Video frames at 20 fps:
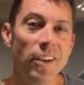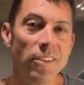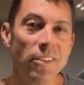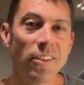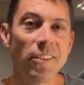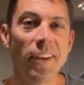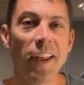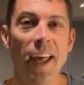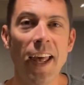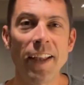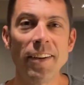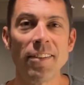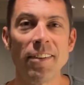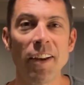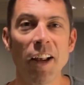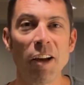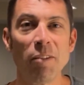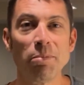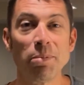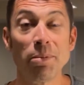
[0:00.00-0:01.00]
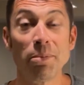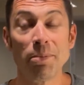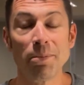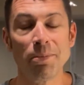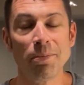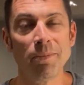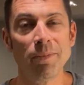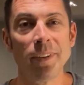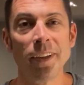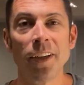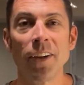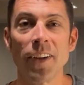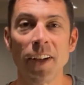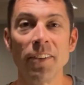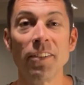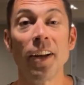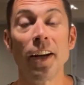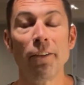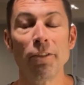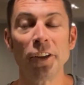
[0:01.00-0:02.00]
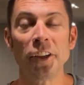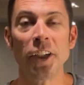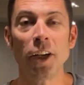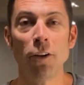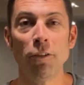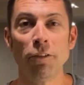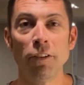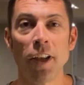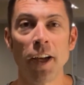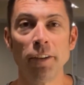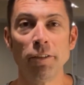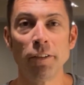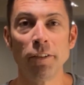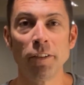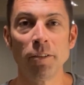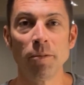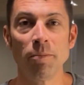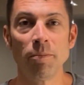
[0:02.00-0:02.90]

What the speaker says: just a heads up, that's kind of a shelf life.